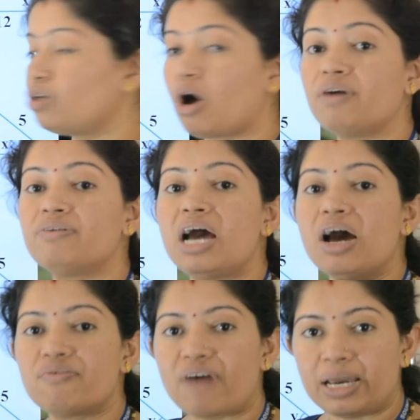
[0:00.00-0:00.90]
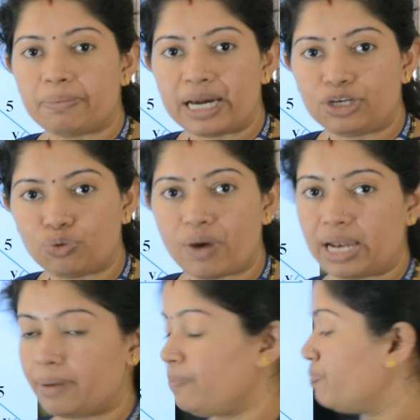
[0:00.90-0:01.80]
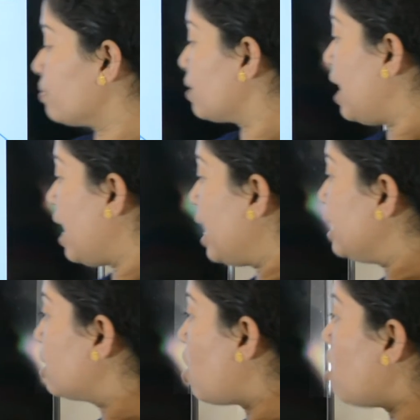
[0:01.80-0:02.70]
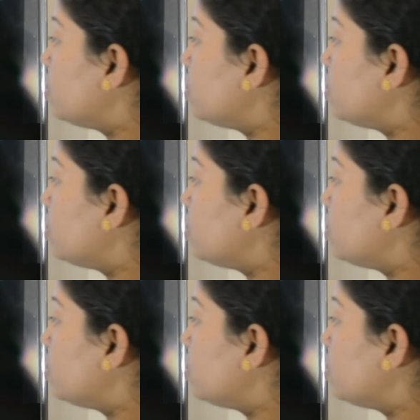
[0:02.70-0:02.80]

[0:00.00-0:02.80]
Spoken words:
of 5 by 12. And cos